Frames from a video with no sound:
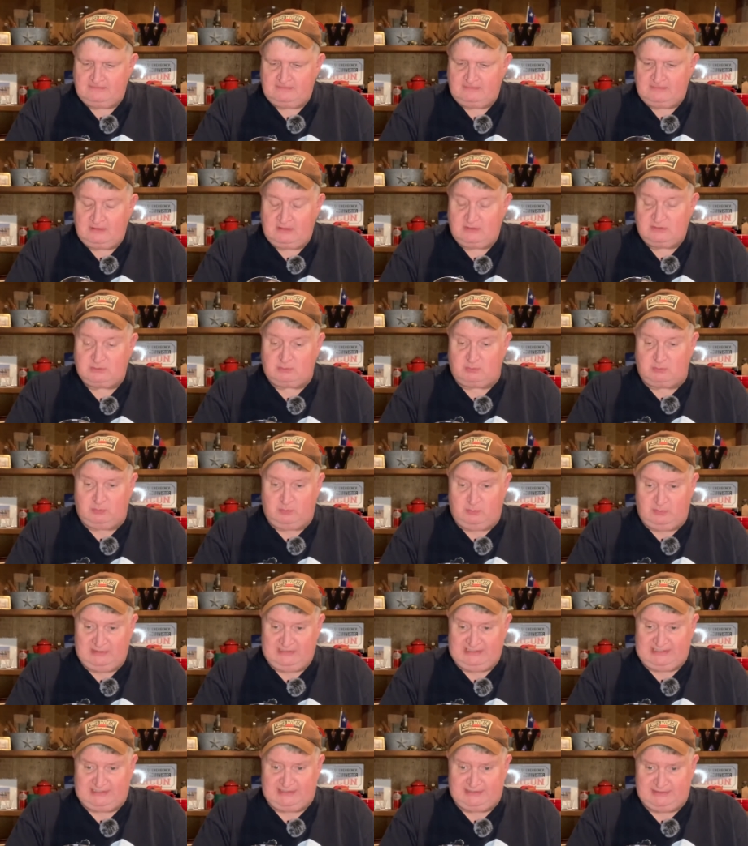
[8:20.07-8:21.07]
It's
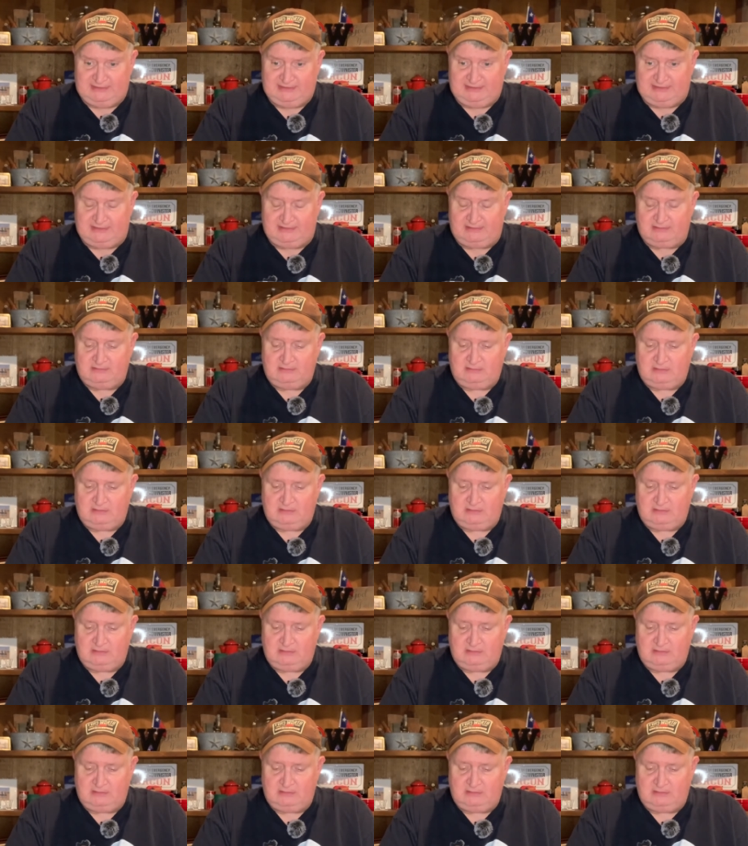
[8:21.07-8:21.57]
really good.